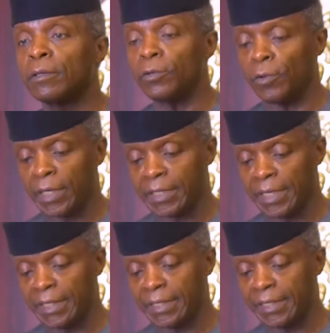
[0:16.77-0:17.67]
Your
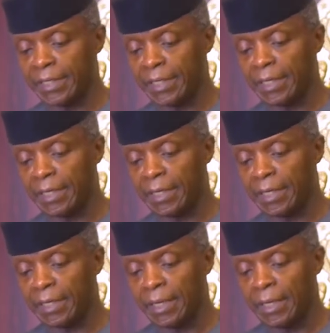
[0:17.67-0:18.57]
Excellency,
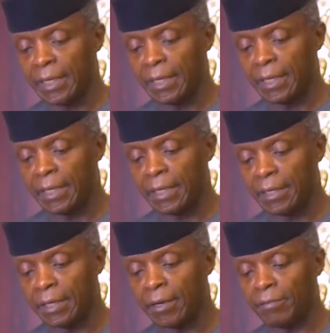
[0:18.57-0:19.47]

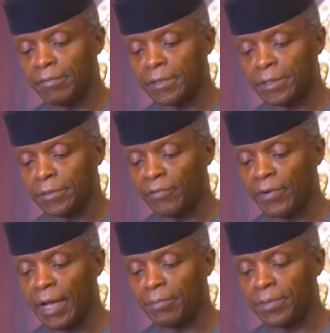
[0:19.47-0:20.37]
the Governors of
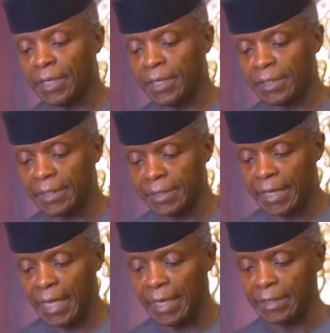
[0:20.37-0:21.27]
Abia
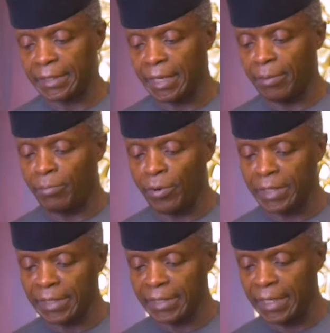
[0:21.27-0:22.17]
and
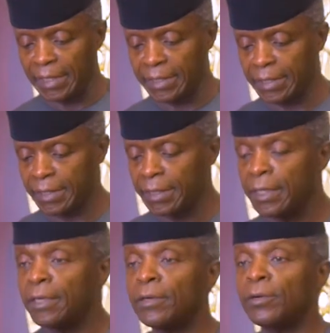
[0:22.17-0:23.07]
Ebonyi States,
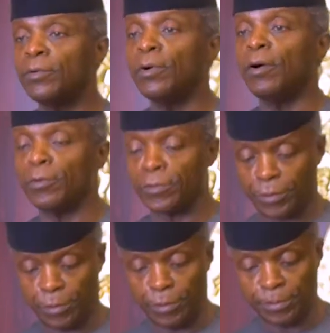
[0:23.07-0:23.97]
who are
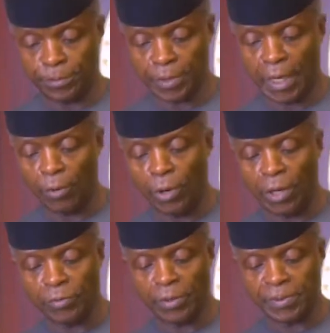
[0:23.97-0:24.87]
also uh,
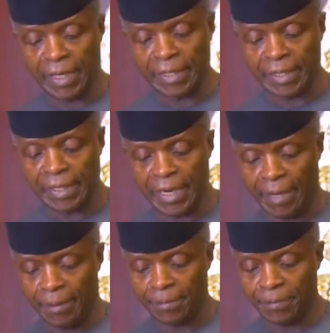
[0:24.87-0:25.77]
well represented here